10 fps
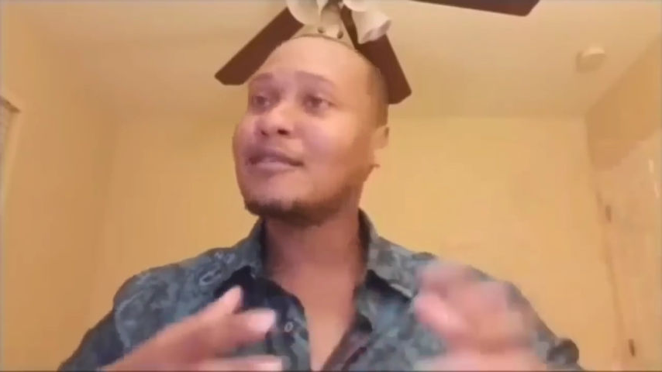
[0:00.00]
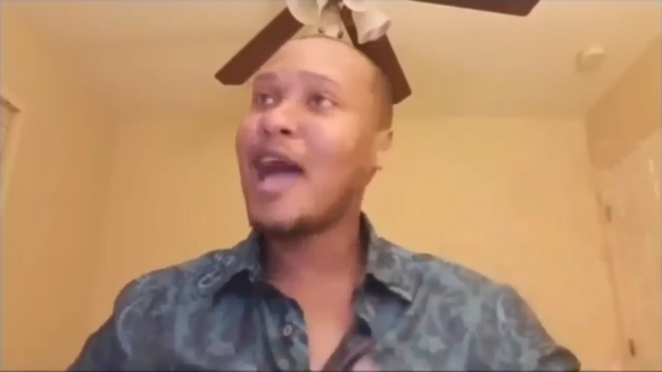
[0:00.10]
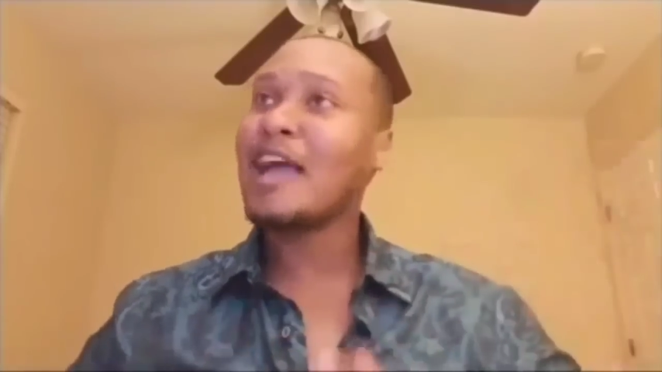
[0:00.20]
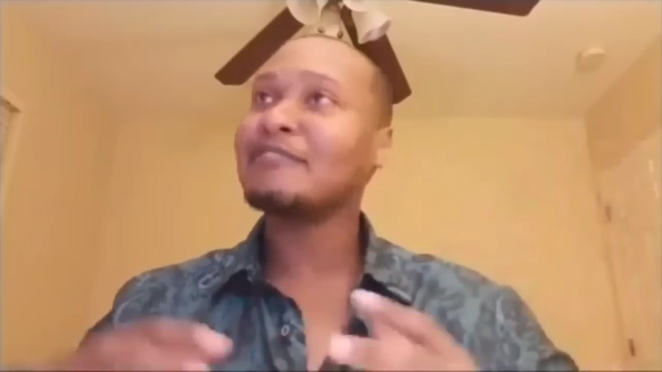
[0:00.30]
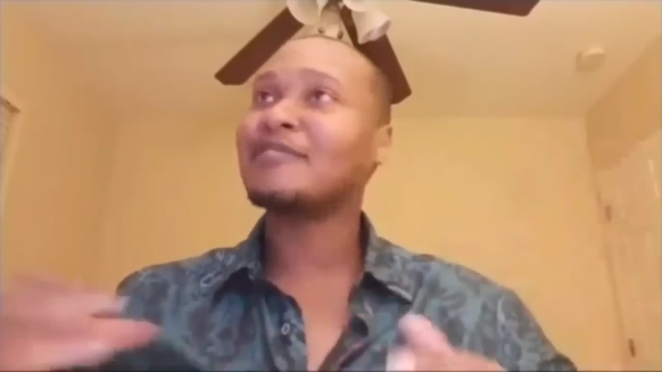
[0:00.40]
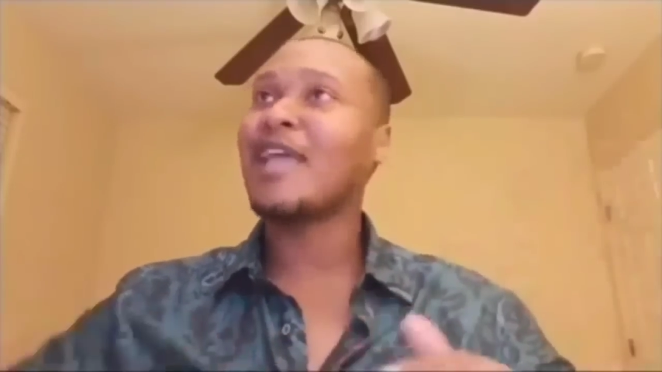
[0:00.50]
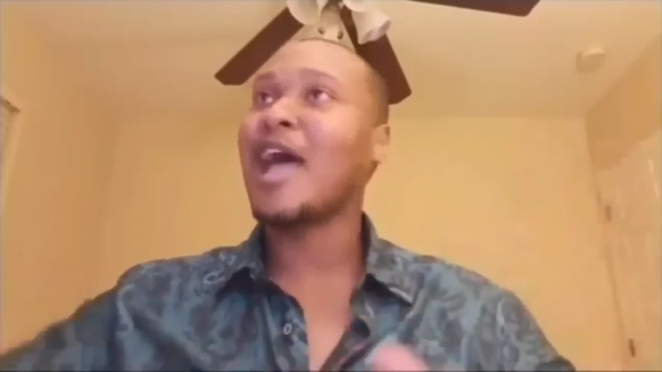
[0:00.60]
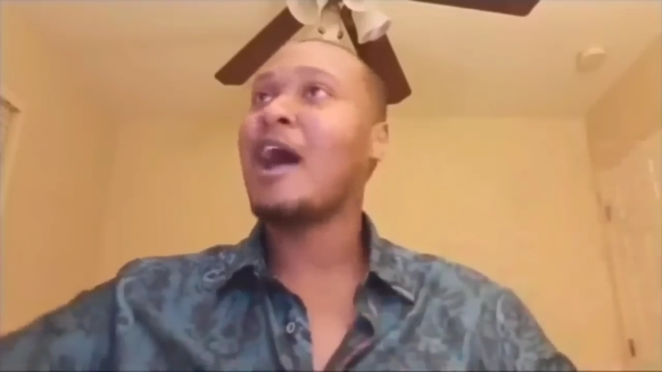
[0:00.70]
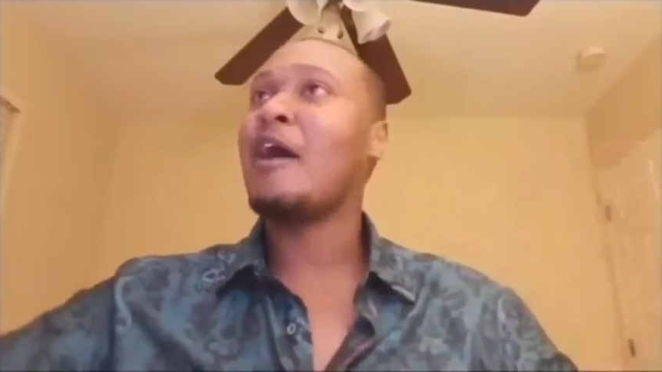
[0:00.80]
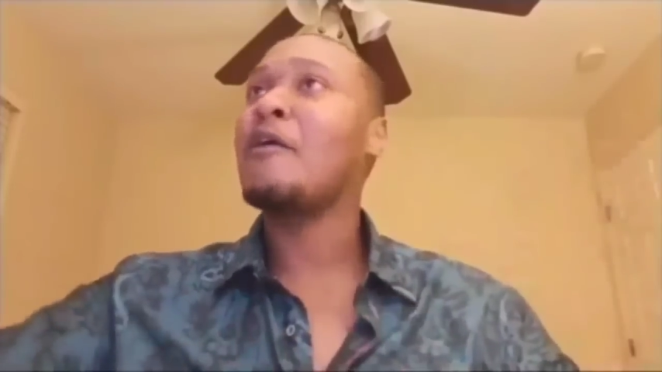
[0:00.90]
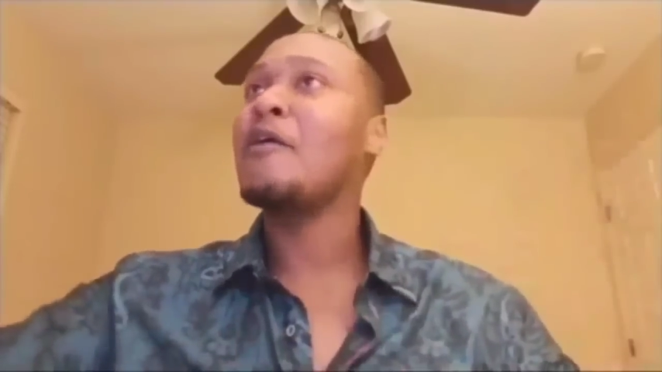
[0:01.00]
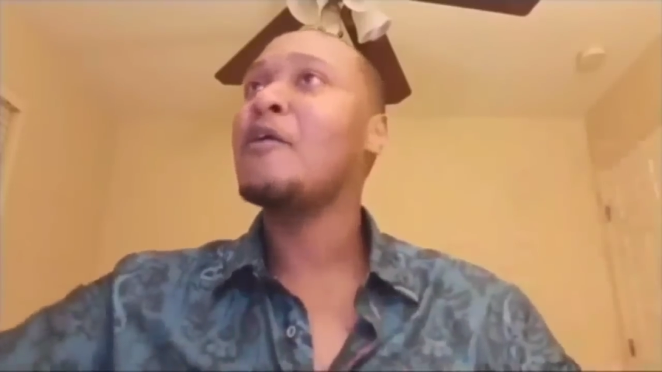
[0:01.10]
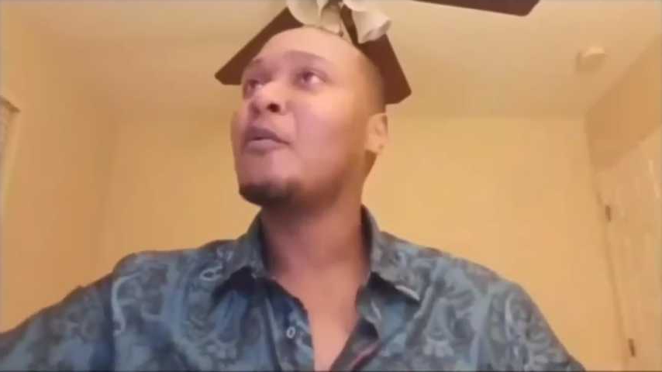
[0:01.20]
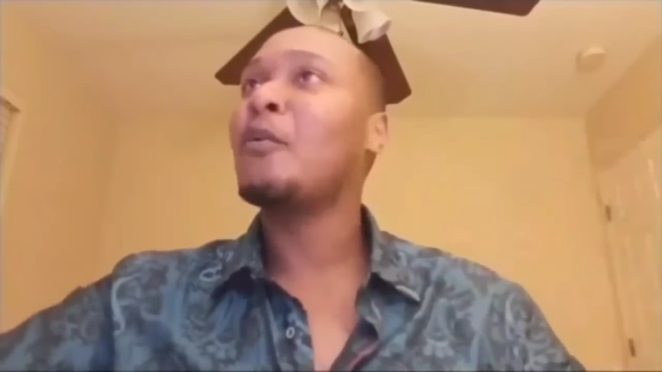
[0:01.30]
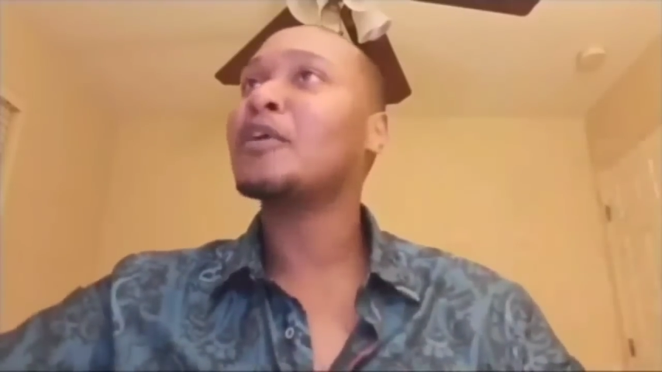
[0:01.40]
in the
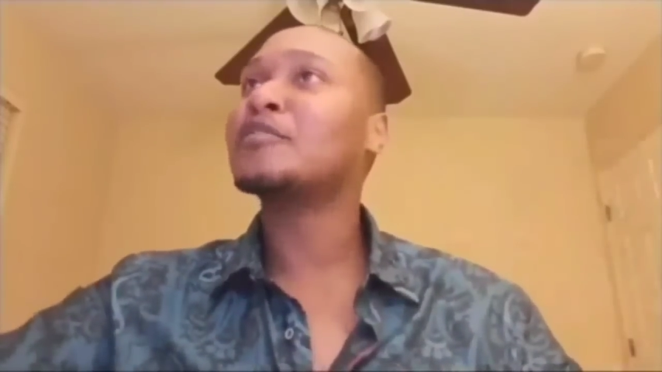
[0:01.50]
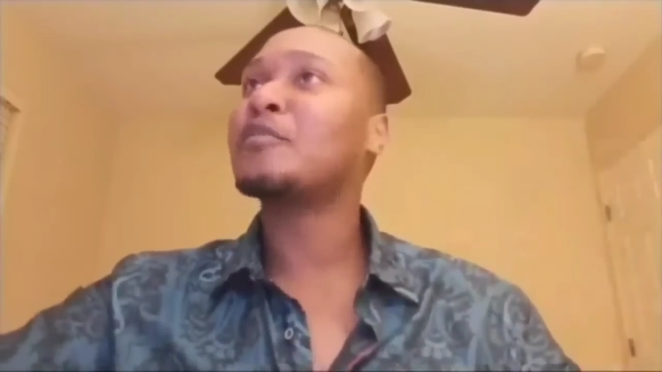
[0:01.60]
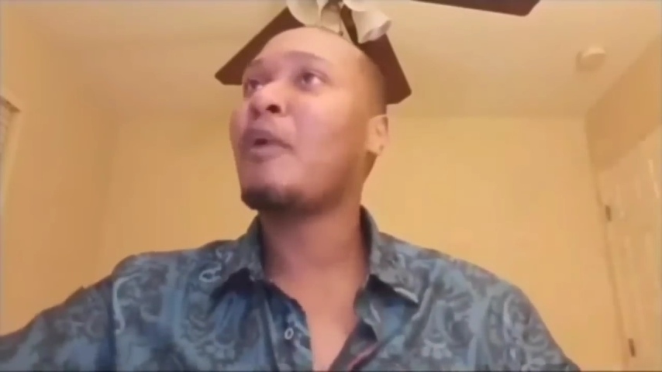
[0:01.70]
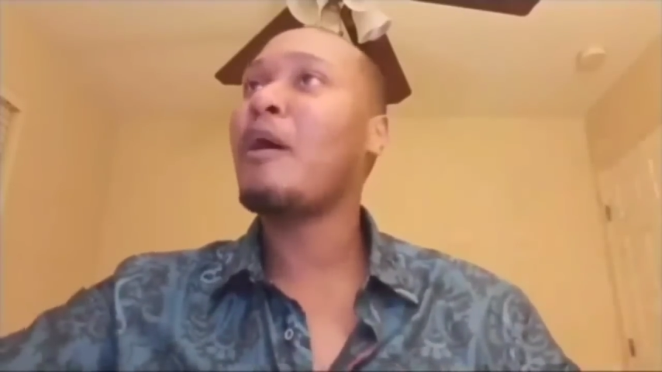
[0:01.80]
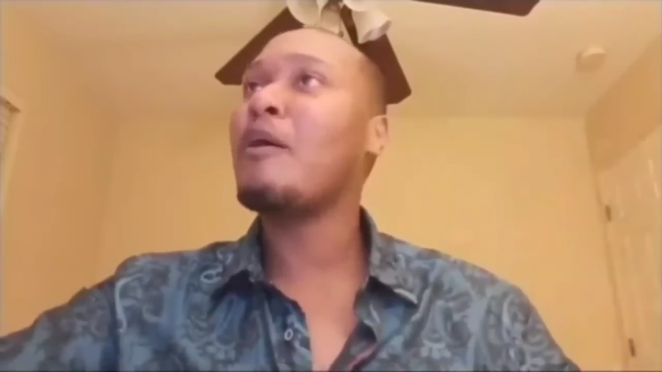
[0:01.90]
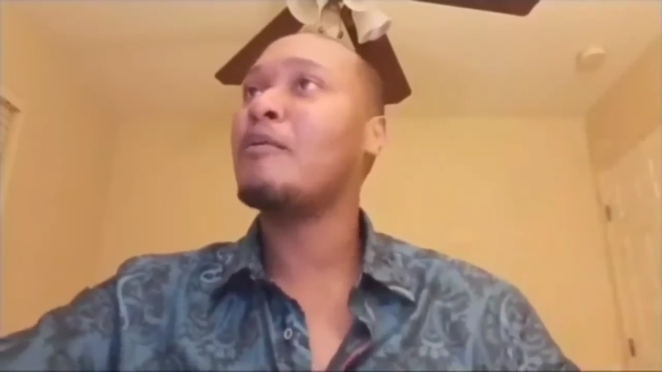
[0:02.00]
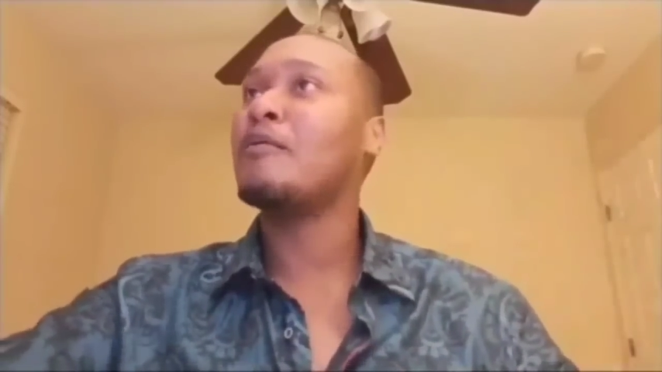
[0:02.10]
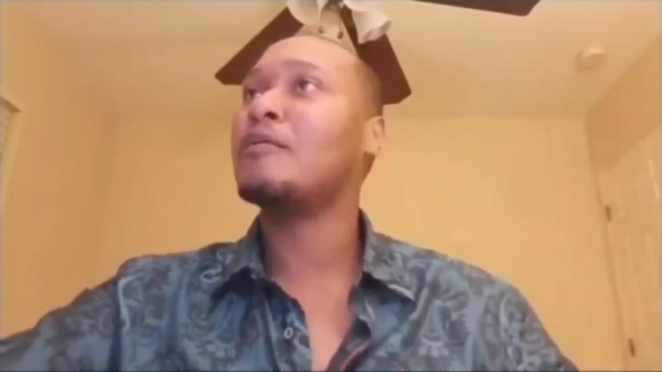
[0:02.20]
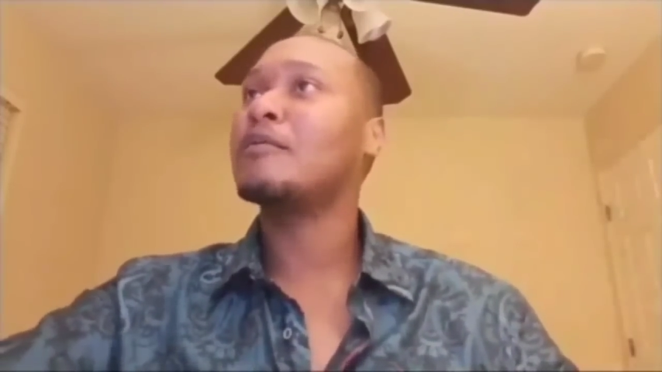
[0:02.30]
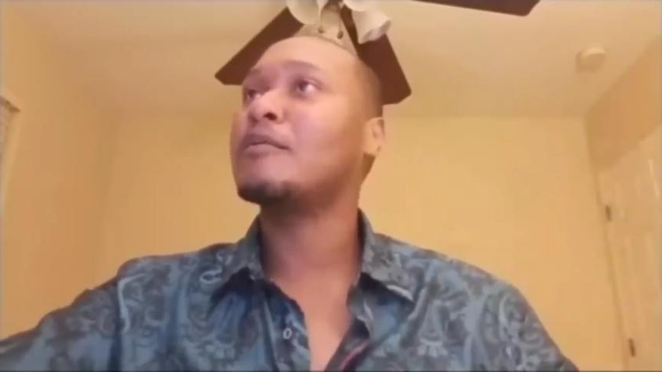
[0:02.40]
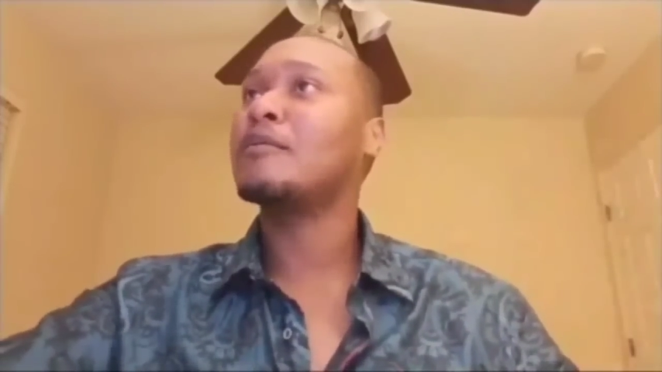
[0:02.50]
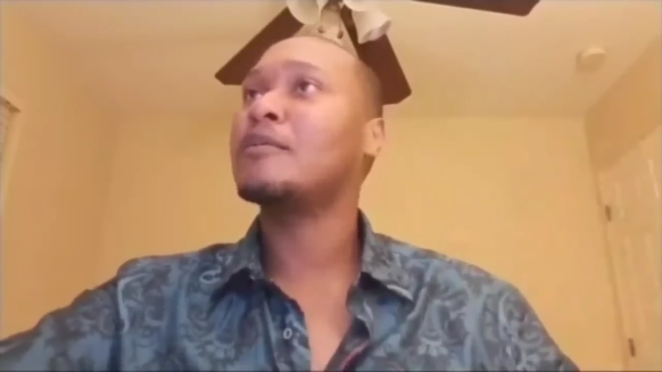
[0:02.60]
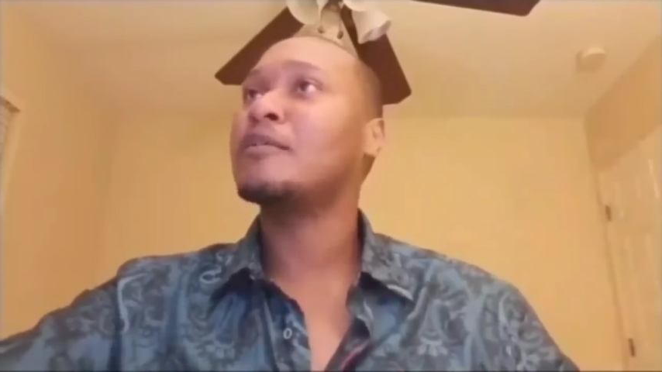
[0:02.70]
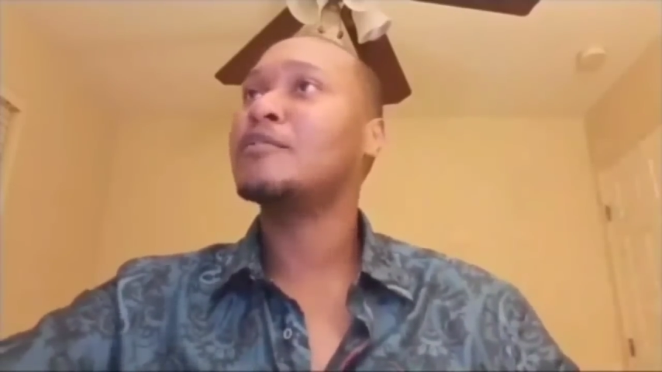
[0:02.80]
lifestyle? What's wrong?